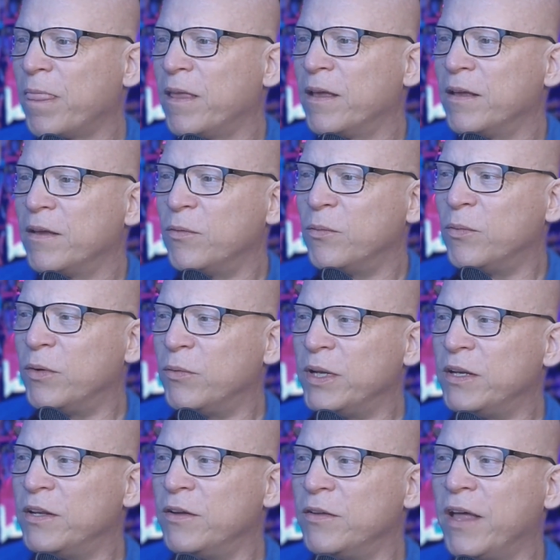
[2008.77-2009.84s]
when we
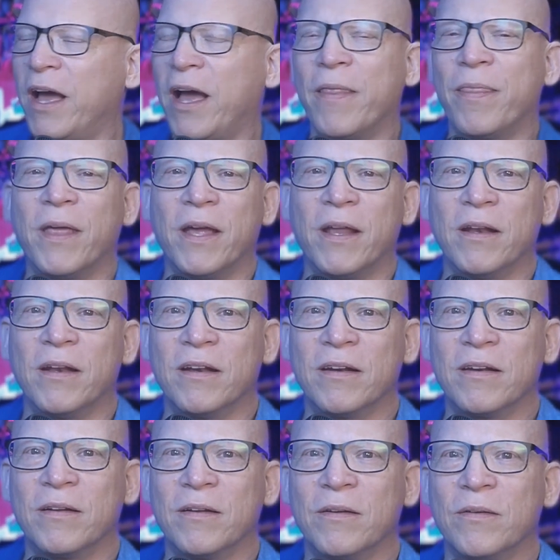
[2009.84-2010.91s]
do that, then
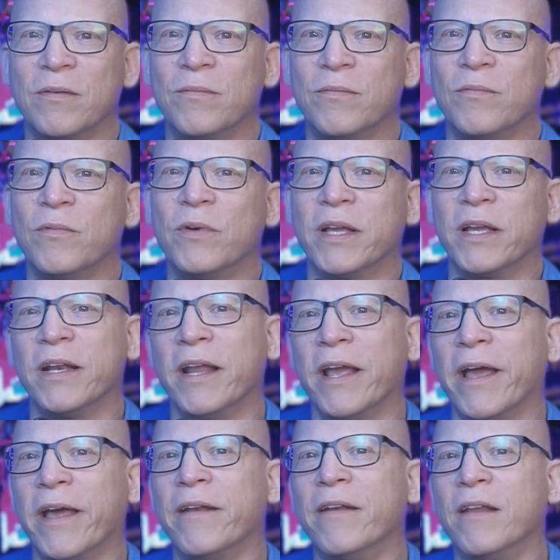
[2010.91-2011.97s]
we can
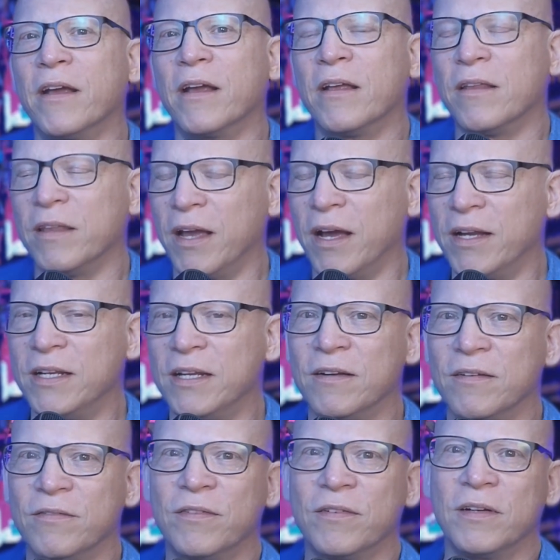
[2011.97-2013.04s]
add the
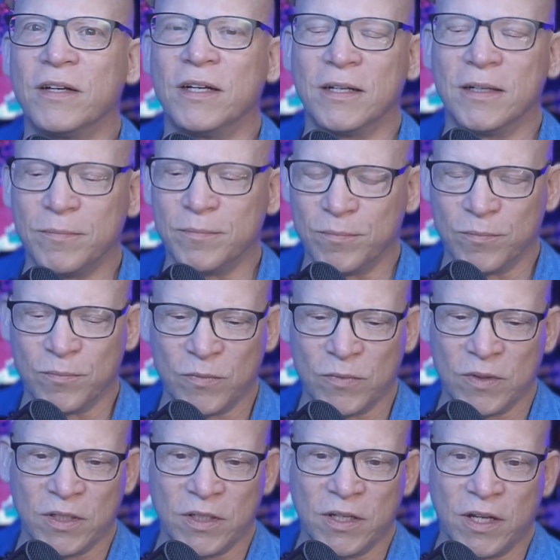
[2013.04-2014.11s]
idea of
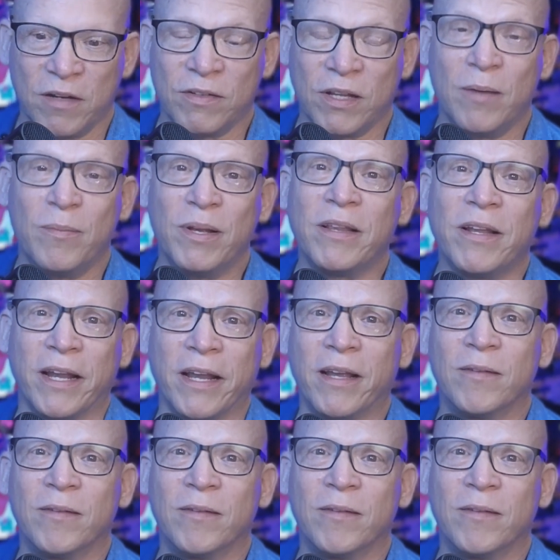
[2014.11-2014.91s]
liability.